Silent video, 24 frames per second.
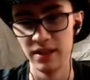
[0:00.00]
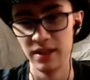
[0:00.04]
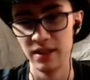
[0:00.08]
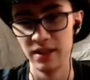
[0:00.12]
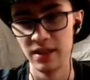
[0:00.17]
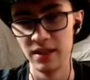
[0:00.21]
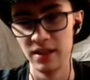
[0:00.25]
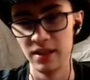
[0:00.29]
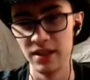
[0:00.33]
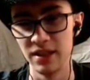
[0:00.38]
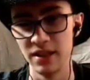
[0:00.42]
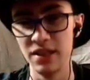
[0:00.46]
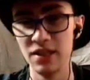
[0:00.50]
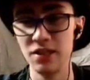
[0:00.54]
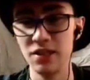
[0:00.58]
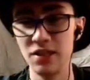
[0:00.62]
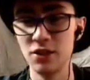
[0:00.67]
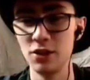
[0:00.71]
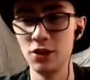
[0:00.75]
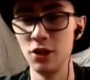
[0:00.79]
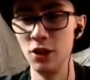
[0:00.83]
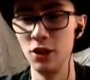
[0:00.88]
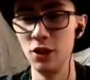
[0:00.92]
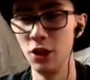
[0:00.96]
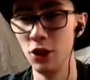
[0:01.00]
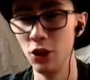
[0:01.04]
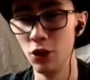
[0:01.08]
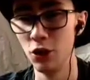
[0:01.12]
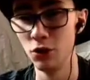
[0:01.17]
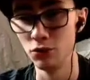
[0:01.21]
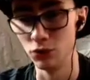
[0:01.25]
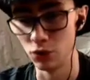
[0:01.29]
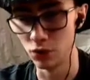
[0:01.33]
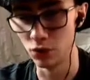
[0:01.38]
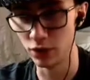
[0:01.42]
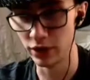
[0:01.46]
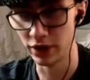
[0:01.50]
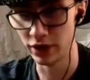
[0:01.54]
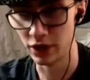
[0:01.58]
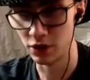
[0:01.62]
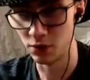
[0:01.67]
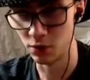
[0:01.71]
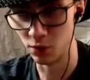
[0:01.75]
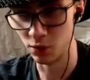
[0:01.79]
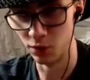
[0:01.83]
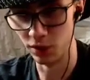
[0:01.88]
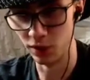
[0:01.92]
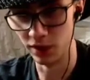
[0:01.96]
He's slow rolling a
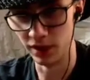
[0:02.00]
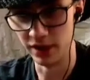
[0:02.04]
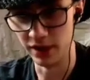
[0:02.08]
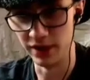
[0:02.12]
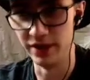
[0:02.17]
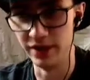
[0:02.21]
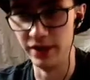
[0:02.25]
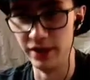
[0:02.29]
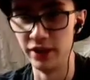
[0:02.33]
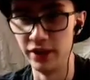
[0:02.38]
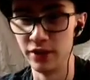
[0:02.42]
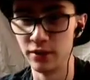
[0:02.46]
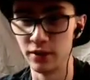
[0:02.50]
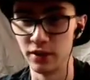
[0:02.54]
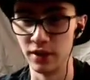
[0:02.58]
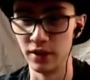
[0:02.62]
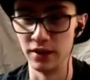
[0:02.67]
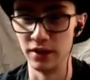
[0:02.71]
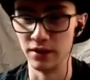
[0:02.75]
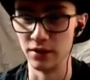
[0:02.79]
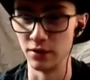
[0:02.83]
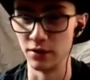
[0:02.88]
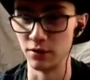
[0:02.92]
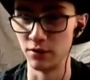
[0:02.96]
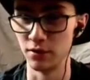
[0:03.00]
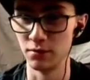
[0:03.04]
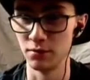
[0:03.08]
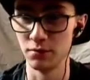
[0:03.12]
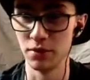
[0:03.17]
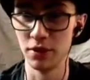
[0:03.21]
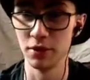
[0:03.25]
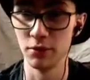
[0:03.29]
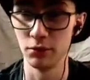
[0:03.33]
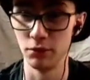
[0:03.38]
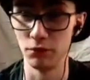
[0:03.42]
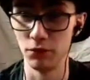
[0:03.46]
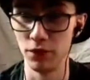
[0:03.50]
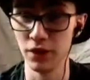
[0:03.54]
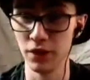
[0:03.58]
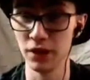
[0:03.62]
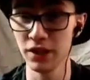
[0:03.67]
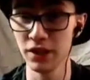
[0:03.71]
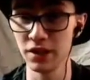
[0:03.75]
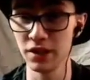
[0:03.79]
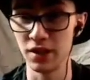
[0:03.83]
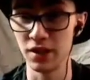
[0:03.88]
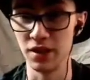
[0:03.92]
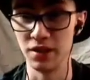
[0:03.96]
1. Okay, so green player really
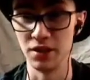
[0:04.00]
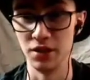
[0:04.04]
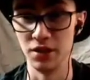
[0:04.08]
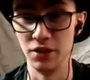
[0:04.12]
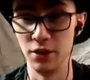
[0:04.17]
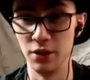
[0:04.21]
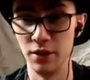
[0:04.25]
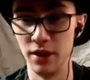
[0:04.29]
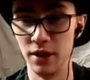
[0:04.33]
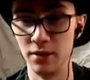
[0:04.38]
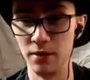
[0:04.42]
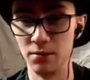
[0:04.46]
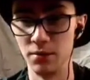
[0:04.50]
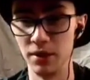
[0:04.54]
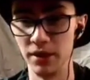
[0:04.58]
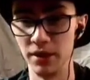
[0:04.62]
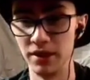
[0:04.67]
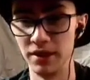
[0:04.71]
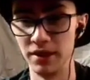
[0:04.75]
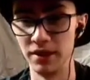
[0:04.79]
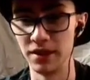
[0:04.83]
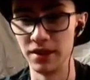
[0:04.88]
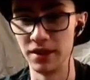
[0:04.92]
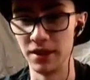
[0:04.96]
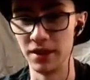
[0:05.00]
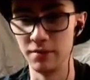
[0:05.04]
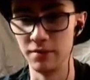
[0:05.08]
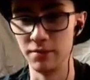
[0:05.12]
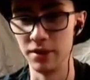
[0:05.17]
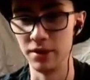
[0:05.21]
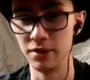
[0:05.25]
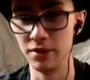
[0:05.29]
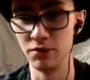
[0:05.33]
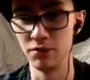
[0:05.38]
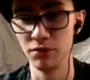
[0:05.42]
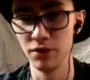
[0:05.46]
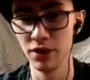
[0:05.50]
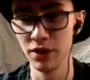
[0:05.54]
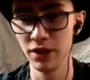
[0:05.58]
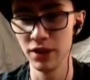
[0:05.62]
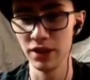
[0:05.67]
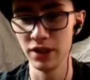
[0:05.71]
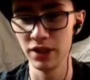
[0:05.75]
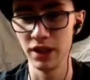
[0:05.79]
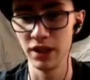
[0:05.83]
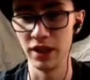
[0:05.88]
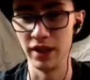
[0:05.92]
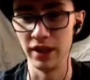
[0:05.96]
doesn't know how to play this game. He's really,
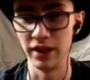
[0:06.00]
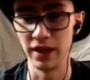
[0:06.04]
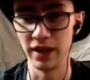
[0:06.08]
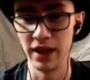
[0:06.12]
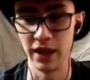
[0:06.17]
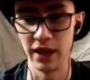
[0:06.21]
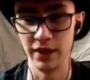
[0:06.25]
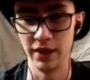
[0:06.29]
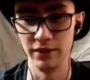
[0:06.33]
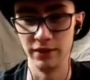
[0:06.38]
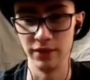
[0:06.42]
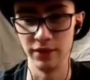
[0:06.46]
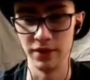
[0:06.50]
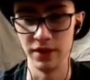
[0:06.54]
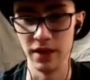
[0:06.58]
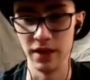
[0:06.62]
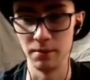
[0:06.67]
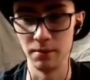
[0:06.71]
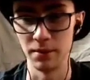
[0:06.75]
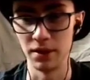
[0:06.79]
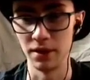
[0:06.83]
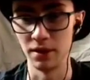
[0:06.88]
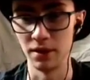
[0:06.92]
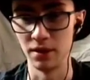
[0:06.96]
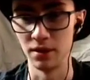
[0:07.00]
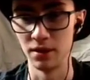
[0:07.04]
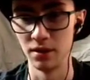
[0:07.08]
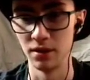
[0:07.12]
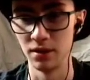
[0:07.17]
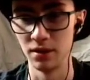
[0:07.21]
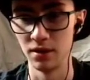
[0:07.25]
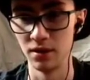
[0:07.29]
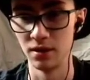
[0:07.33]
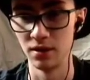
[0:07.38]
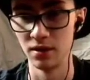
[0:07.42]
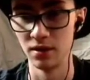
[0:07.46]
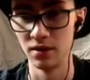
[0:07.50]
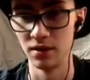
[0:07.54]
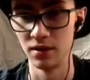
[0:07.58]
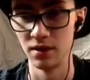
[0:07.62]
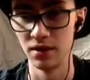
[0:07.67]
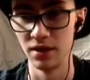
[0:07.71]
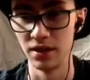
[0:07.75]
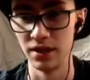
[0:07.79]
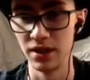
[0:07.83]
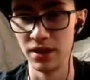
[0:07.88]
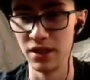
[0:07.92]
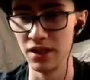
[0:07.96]
like, out of his depth here.
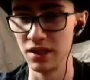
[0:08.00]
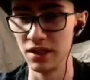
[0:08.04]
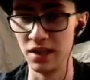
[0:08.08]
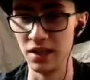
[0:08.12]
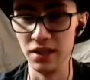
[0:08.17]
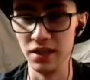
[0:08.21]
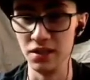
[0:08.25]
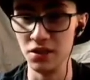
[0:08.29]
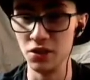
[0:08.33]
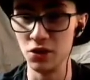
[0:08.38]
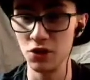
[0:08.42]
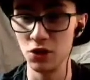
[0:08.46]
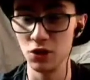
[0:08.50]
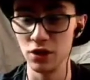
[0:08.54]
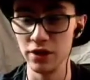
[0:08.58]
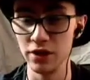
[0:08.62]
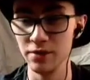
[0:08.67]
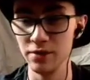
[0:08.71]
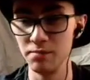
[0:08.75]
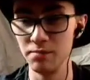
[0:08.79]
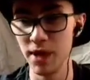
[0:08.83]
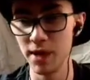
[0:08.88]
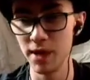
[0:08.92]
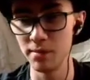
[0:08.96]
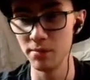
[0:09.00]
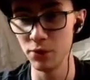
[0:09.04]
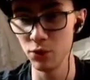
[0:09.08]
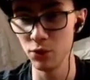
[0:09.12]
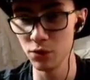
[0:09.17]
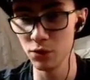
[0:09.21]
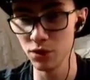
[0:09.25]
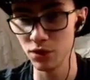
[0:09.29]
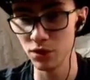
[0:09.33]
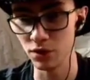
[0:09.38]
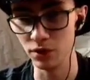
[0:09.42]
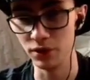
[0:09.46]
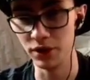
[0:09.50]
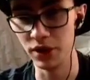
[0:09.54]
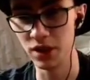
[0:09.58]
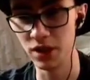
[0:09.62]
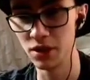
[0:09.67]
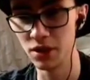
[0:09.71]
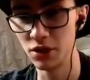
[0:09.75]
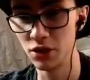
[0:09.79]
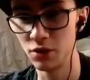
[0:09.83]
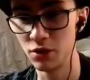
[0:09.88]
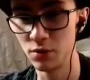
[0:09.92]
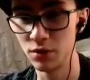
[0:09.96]
He's bamboozled. He
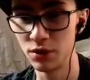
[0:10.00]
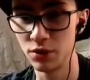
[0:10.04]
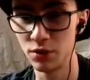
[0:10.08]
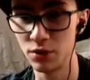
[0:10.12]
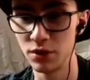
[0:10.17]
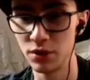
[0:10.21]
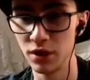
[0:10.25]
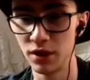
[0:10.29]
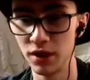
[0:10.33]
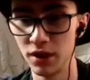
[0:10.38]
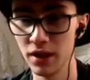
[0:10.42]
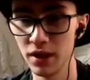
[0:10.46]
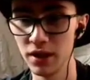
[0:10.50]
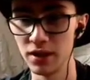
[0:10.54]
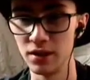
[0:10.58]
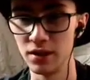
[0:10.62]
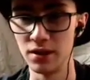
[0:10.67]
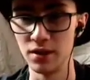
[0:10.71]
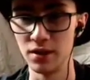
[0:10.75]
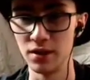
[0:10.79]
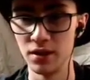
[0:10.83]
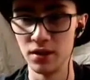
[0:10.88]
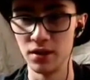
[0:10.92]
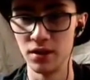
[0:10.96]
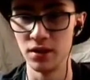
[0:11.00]
doesn't know what to do with the dice.